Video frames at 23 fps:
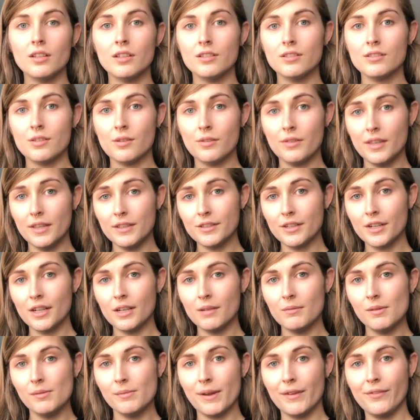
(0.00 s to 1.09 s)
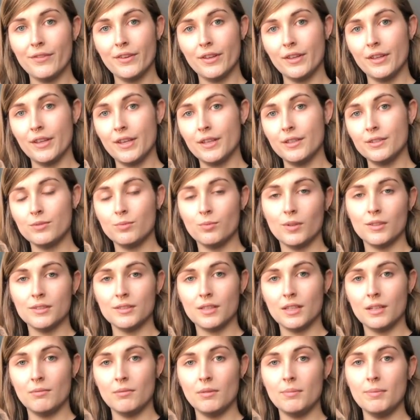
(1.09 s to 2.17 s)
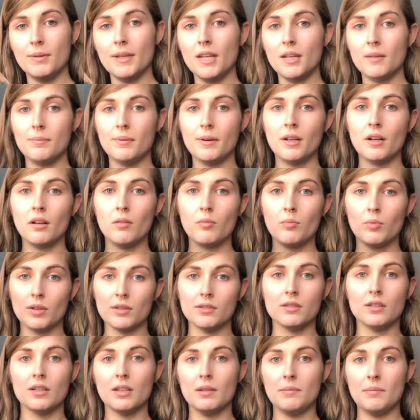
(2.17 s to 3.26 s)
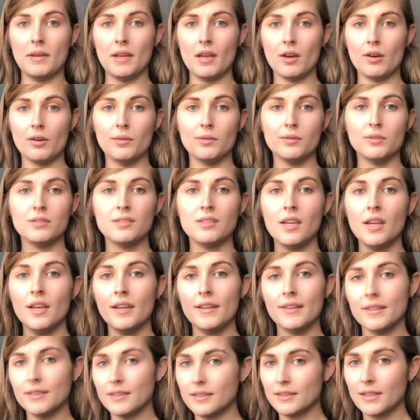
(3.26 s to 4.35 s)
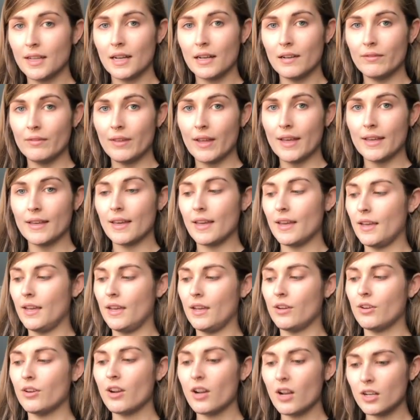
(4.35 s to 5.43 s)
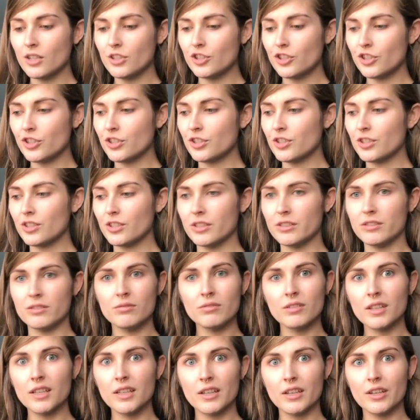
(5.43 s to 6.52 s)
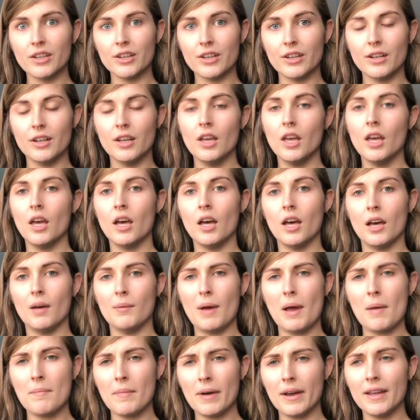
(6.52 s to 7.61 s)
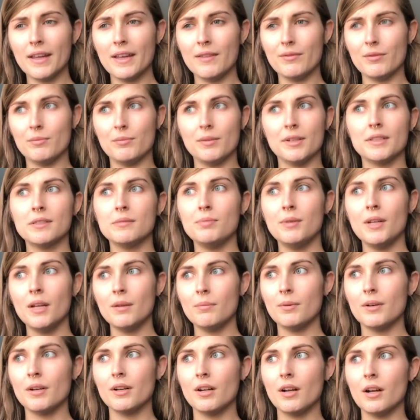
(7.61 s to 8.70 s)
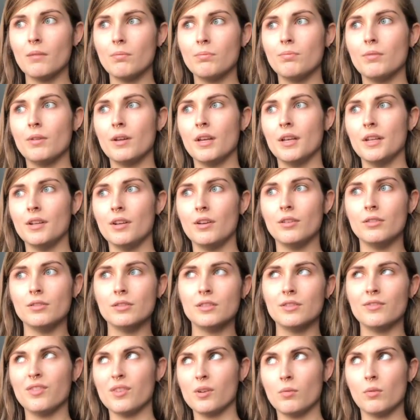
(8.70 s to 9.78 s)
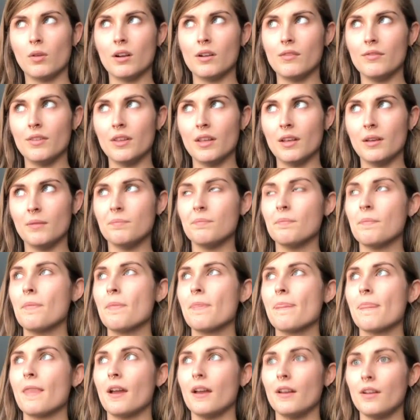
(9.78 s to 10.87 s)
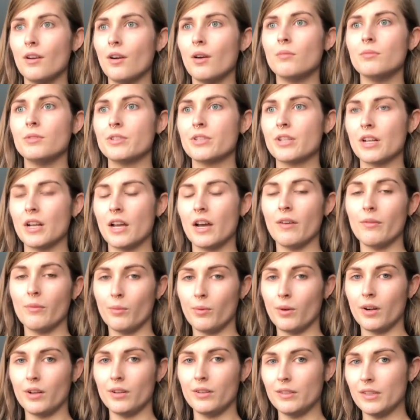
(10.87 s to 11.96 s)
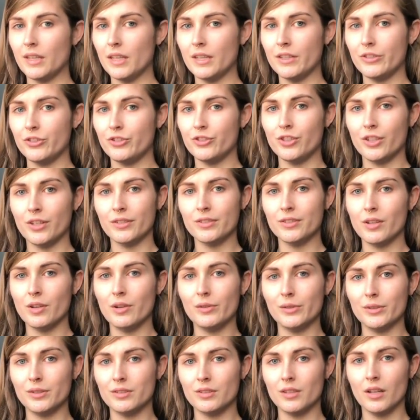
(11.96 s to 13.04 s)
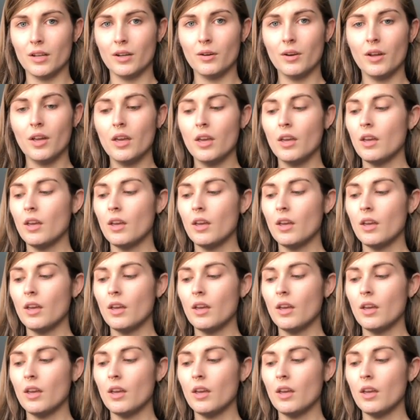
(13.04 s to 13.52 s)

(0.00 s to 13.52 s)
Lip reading: So these are gonna be my fillings. One's gonna be peanut butter, one's gonna be oats. This is kind of like a crunch, it's really good. I might even mix peanut butter up and oats for one of them. I know I'm just gonna have one that is just oats though,